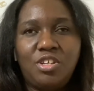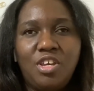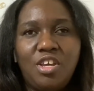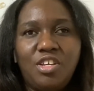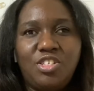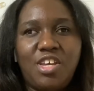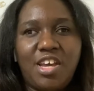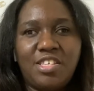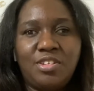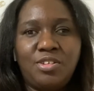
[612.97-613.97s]
She
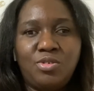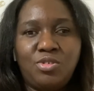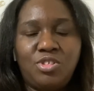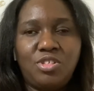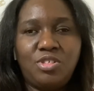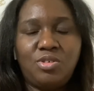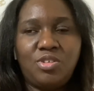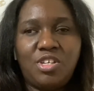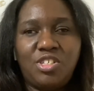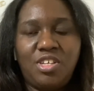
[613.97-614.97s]
has a little sister
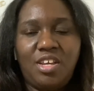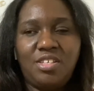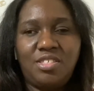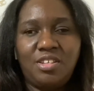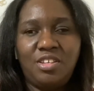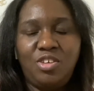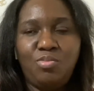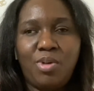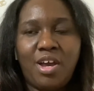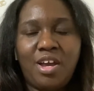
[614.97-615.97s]
that she hates to leave
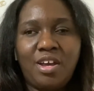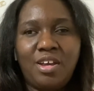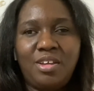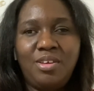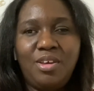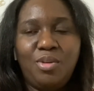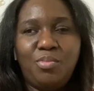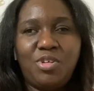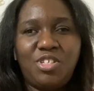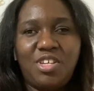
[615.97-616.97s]
behind,
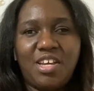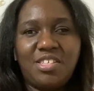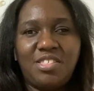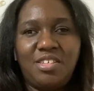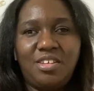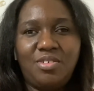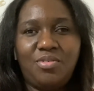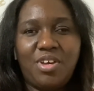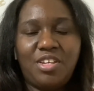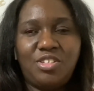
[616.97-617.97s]
but she has to get
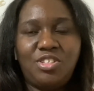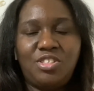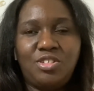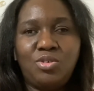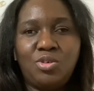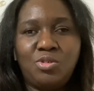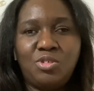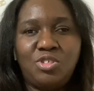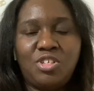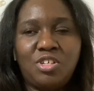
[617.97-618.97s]
away. She still goes
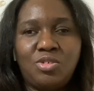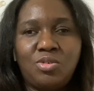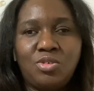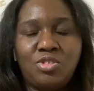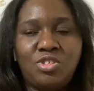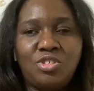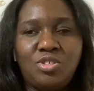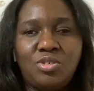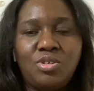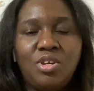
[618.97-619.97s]
and checks on her
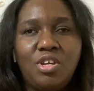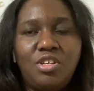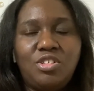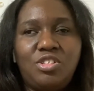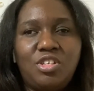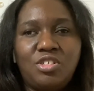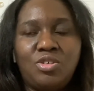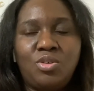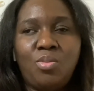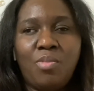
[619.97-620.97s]
sister. She checks on
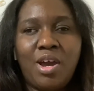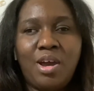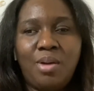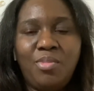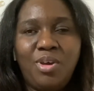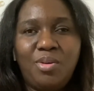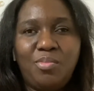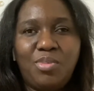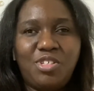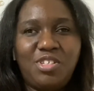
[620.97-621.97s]
her mom,
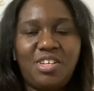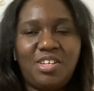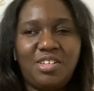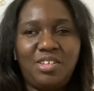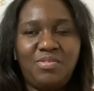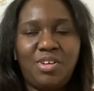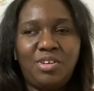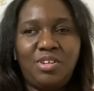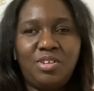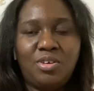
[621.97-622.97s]
but she can't live there
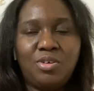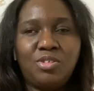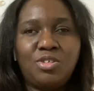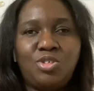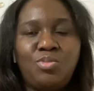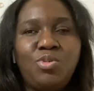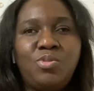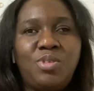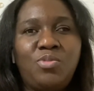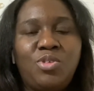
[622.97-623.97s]
any longer. So she moves
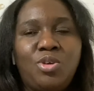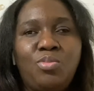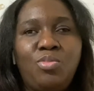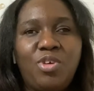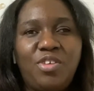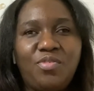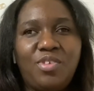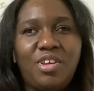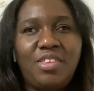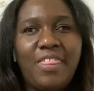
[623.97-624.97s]
in with her
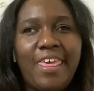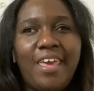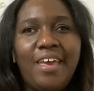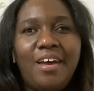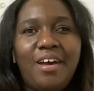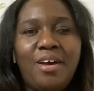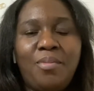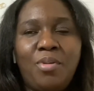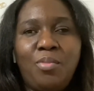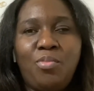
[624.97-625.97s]
boyfriend.
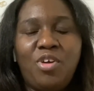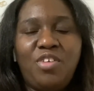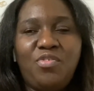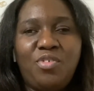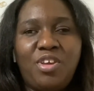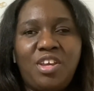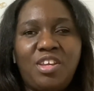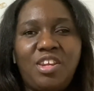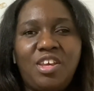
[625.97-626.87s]
Her boyfriend